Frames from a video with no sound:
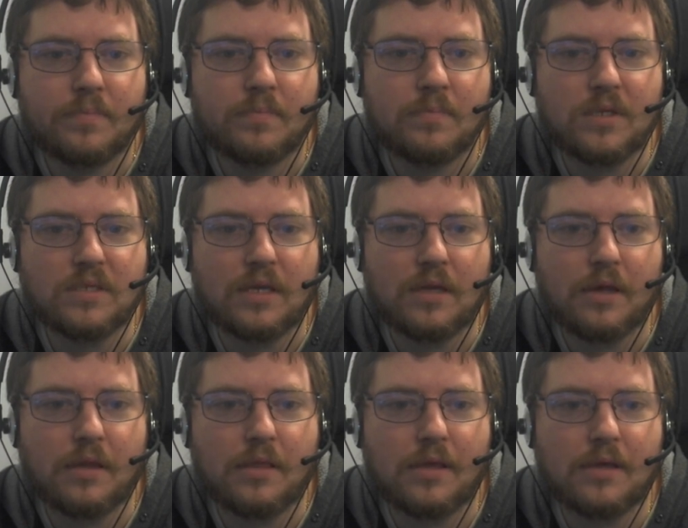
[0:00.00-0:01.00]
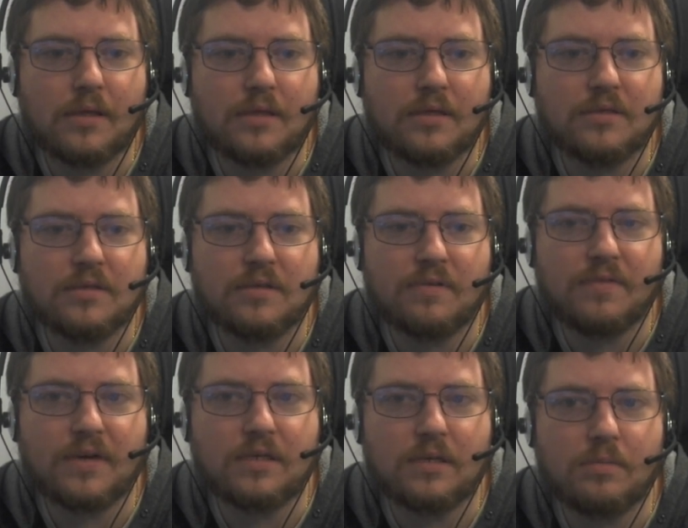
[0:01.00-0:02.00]
because I think that this is
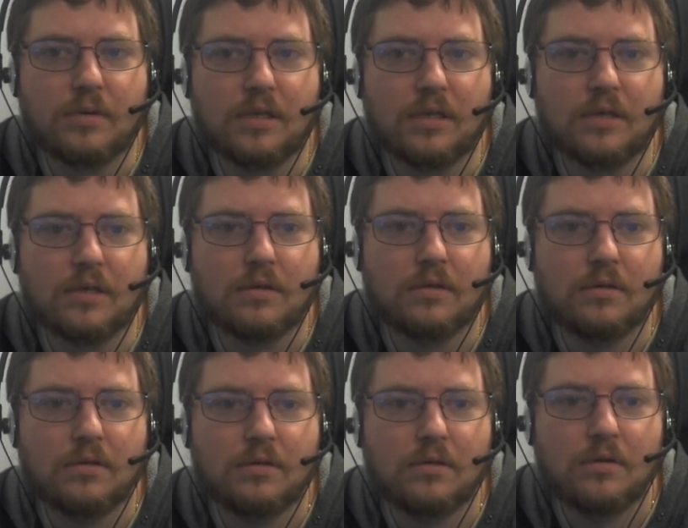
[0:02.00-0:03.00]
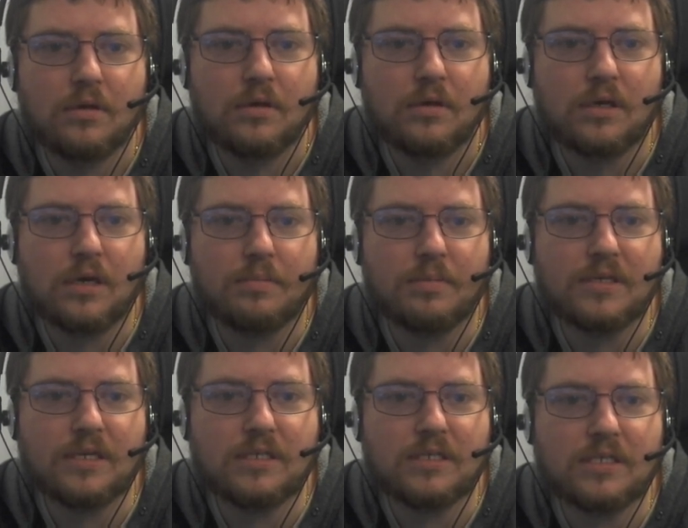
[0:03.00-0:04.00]
affected by the
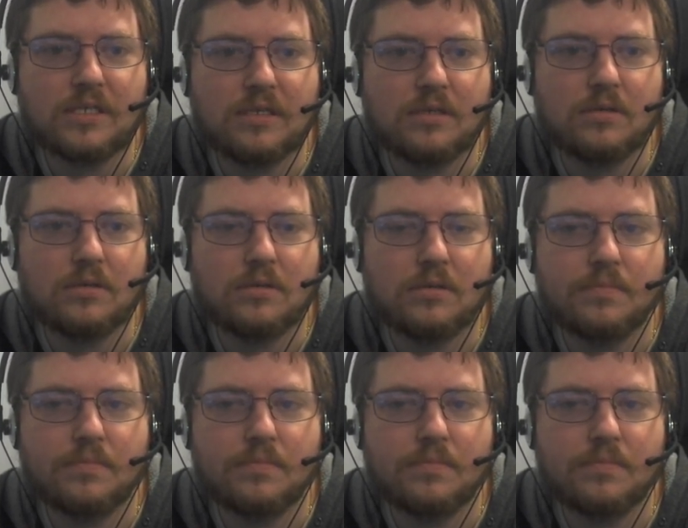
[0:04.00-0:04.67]
compensation skills.